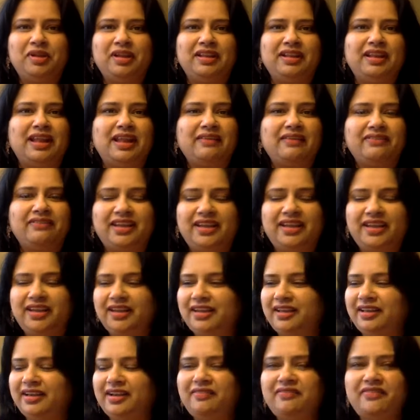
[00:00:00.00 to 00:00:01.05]

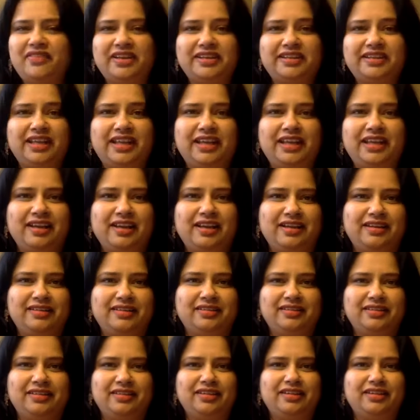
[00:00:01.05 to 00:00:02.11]
laughing and everything, and
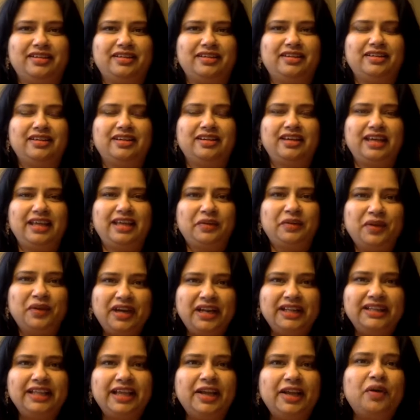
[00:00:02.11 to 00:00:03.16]

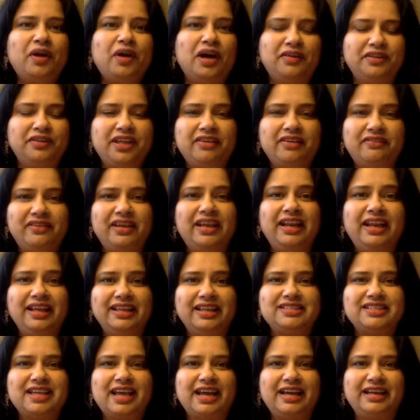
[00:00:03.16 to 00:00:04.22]
only they know how they're feeling
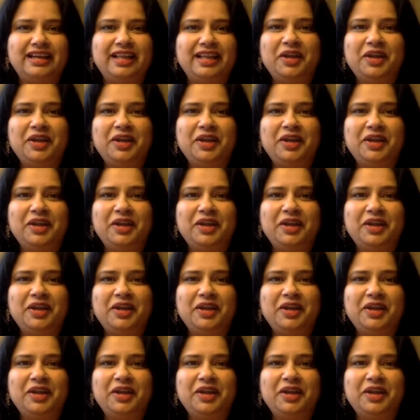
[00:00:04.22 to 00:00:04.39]
inside.